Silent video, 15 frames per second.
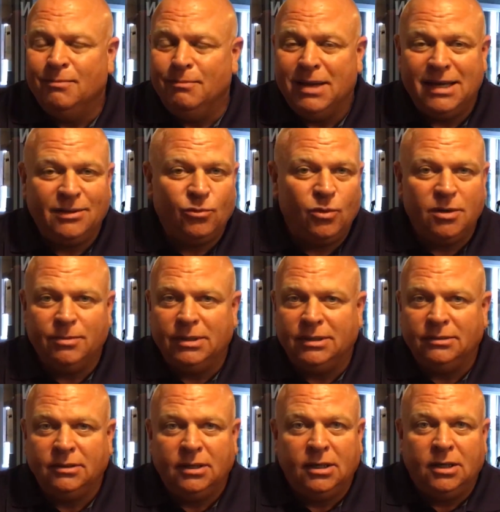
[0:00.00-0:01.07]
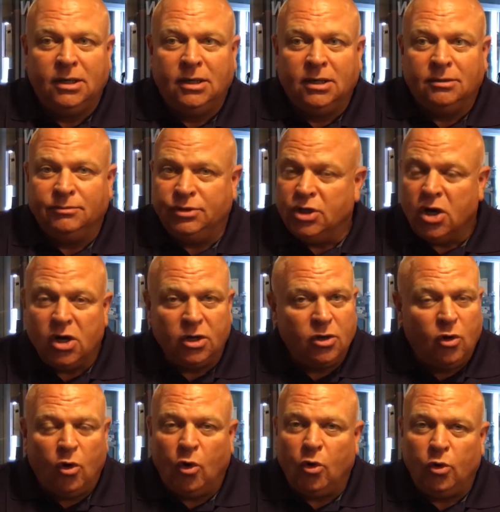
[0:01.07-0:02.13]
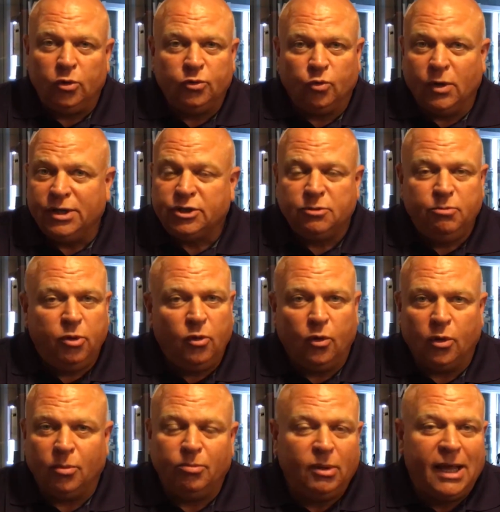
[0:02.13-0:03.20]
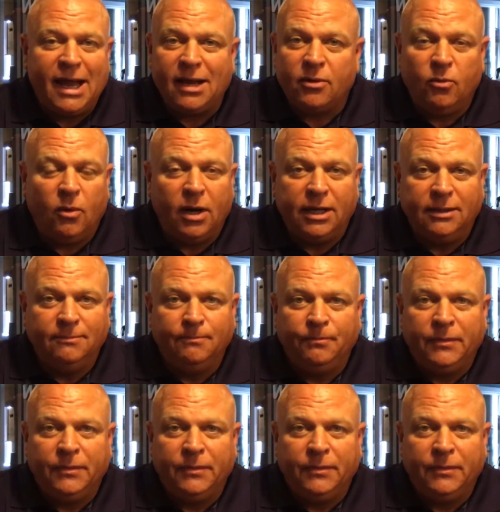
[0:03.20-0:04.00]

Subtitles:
Men, women, young, old, rich, poor, black, white.